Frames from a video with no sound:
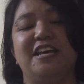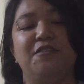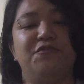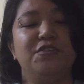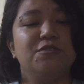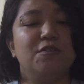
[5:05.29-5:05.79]
And
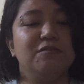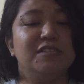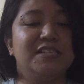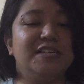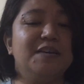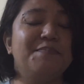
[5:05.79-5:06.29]
if you don't
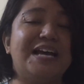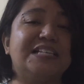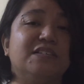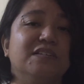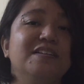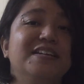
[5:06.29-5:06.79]
see them
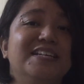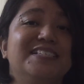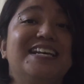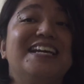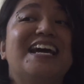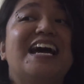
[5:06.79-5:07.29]
as
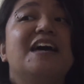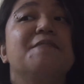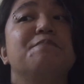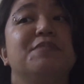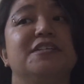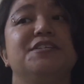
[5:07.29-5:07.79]
learnings, then
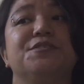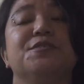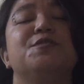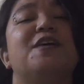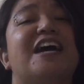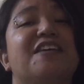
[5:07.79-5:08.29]
I'm pretty
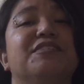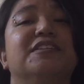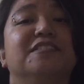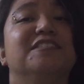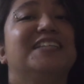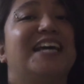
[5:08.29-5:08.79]
sure you
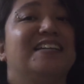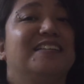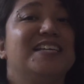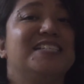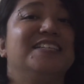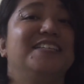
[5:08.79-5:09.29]
haven't learned that
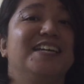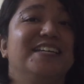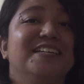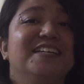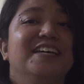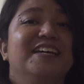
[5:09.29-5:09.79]
lesson
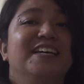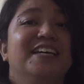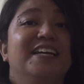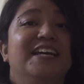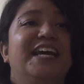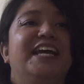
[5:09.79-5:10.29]
yet.
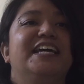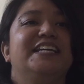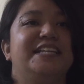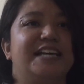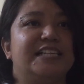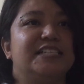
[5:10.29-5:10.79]

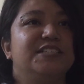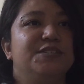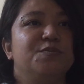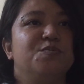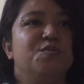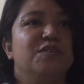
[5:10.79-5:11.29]
And yes,
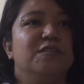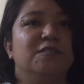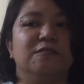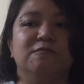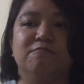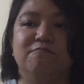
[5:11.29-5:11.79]
you
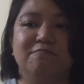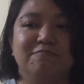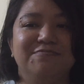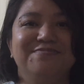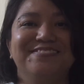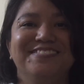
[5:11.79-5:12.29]
will
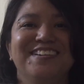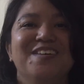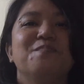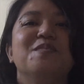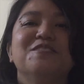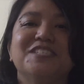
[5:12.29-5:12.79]

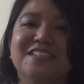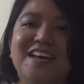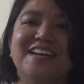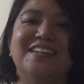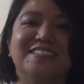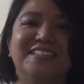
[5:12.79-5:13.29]
most
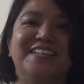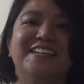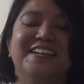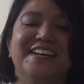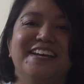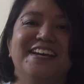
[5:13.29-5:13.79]
likely
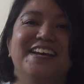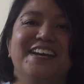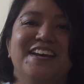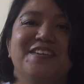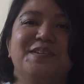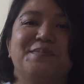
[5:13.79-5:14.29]

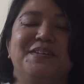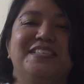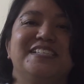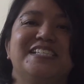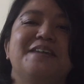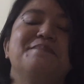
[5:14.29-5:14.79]
repeat
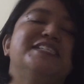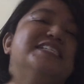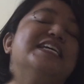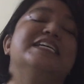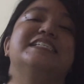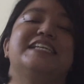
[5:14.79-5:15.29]
the same
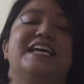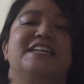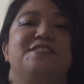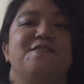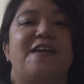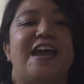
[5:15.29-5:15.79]
mistakes that
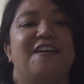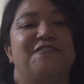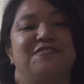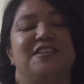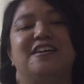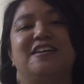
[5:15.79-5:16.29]
you
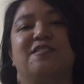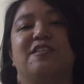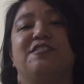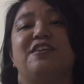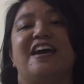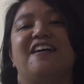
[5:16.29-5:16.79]
have done or
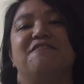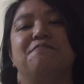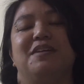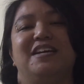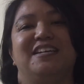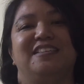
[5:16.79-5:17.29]
you have
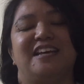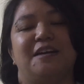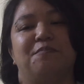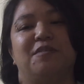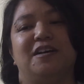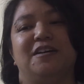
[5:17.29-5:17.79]
made in
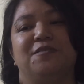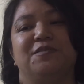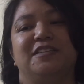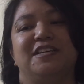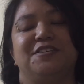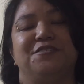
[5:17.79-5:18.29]
that prior
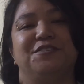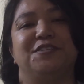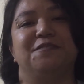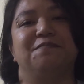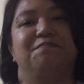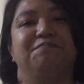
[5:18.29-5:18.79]

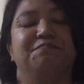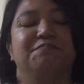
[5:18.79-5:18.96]
relationship.